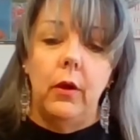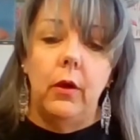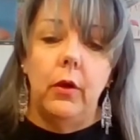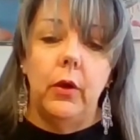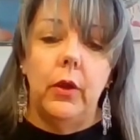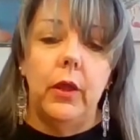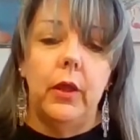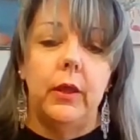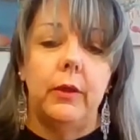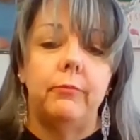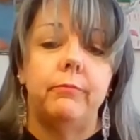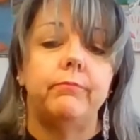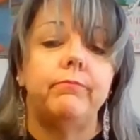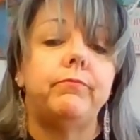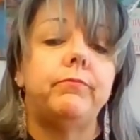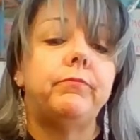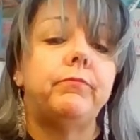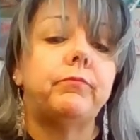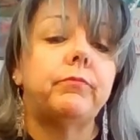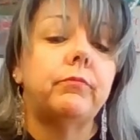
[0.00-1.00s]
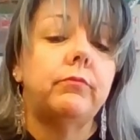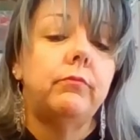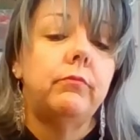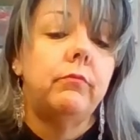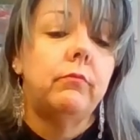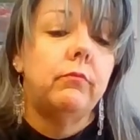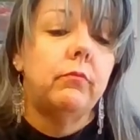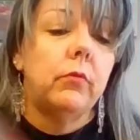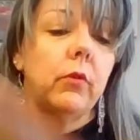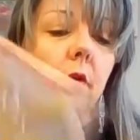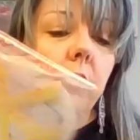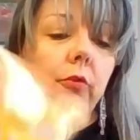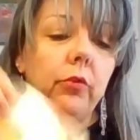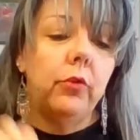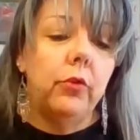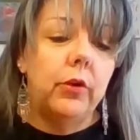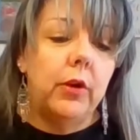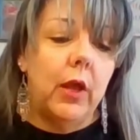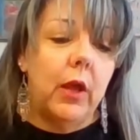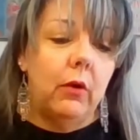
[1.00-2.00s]
Okay,
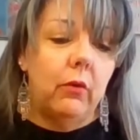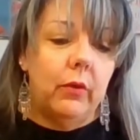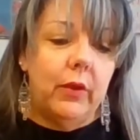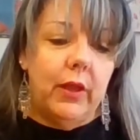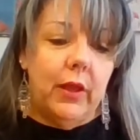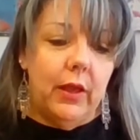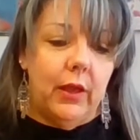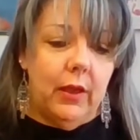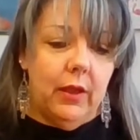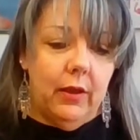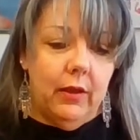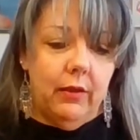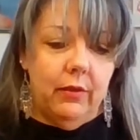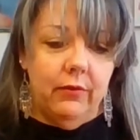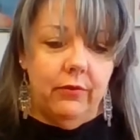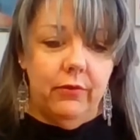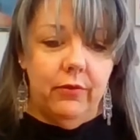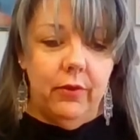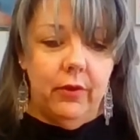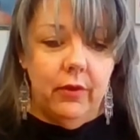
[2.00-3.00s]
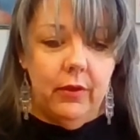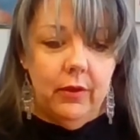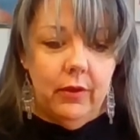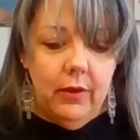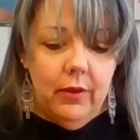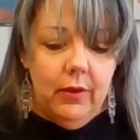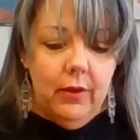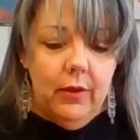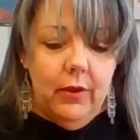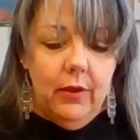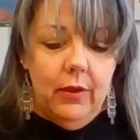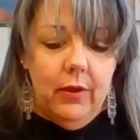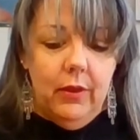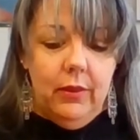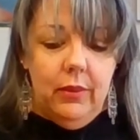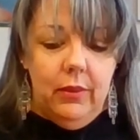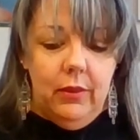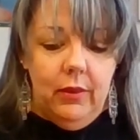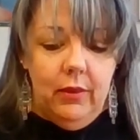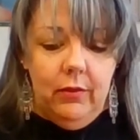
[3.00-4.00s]
so now we have
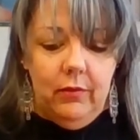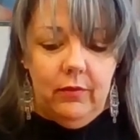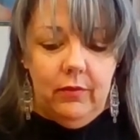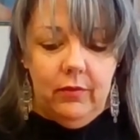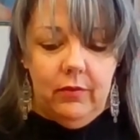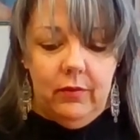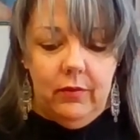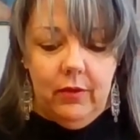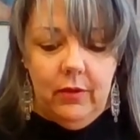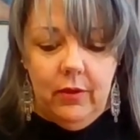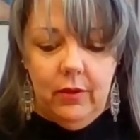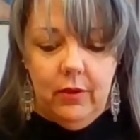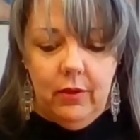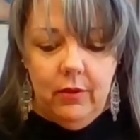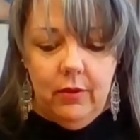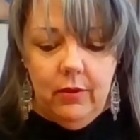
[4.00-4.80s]
these